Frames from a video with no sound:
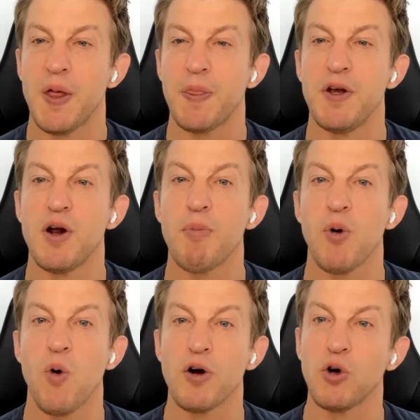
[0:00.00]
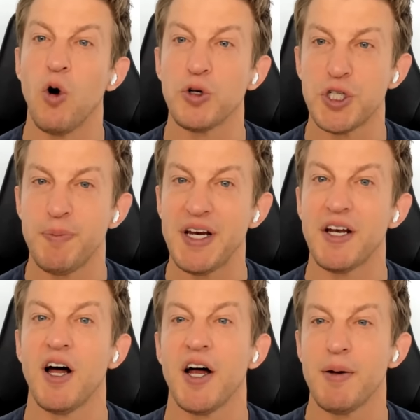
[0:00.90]
that the #1 goal should be
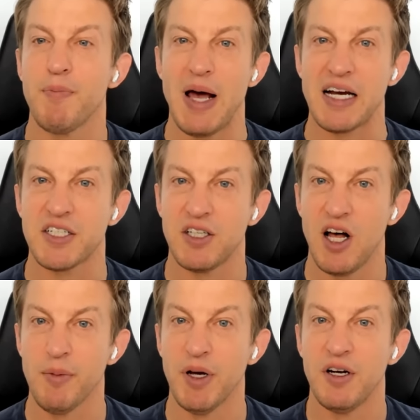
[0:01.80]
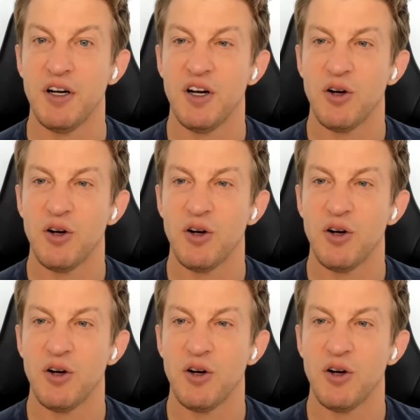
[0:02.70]
to not impact climate.